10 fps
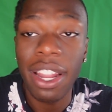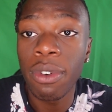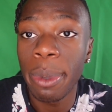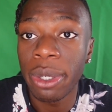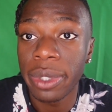
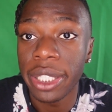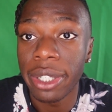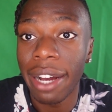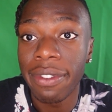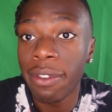never been a
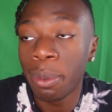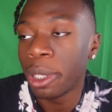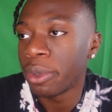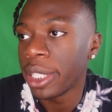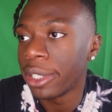reader. I've never
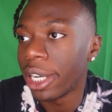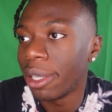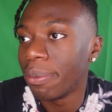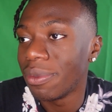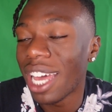been a reader.
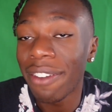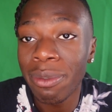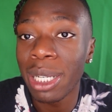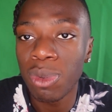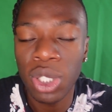After
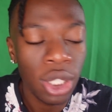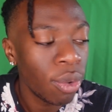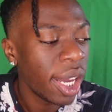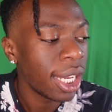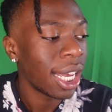my spiritual
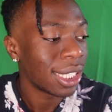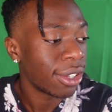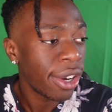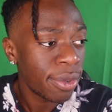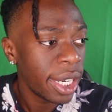awakening, I
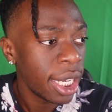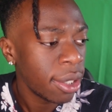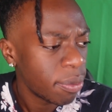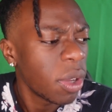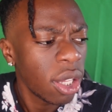started
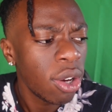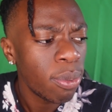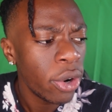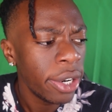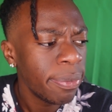reading a little
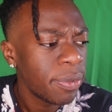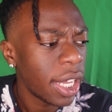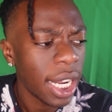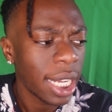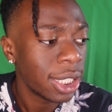more,
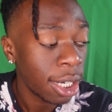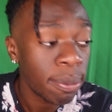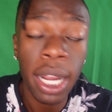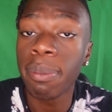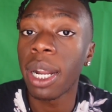and then I took a
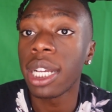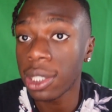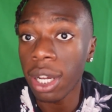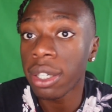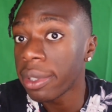break, but I
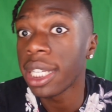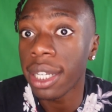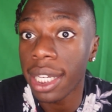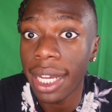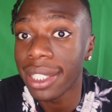started reading
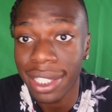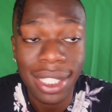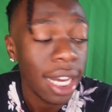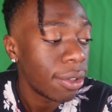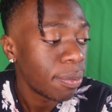again just
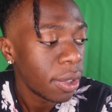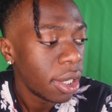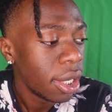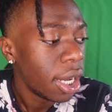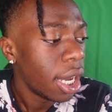now.
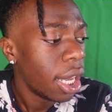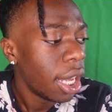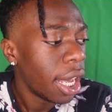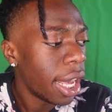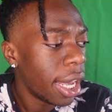
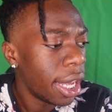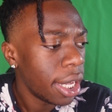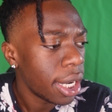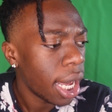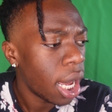
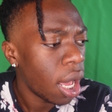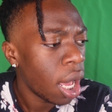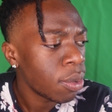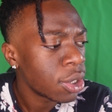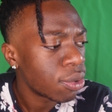And
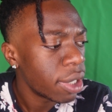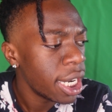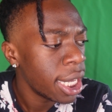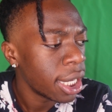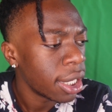I was
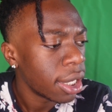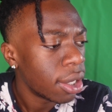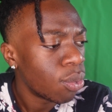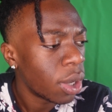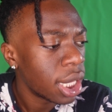reading
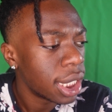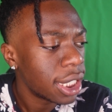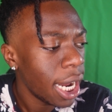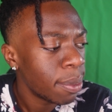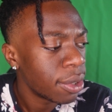one of the
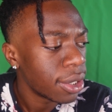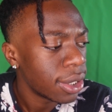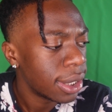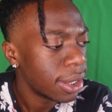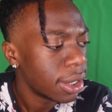
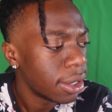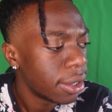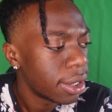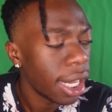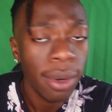chapters,
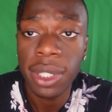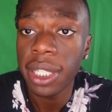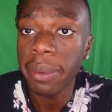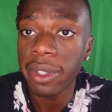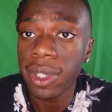I think it was
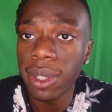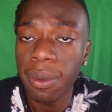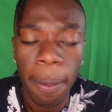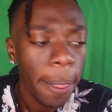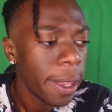chapter
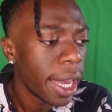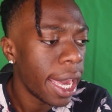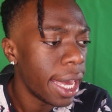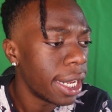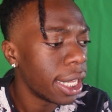2,
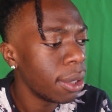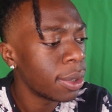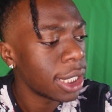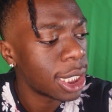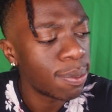and he
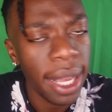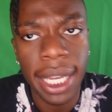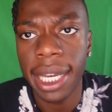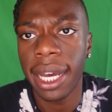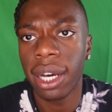was
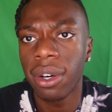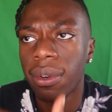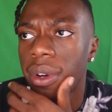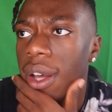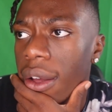explaining
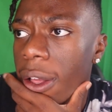how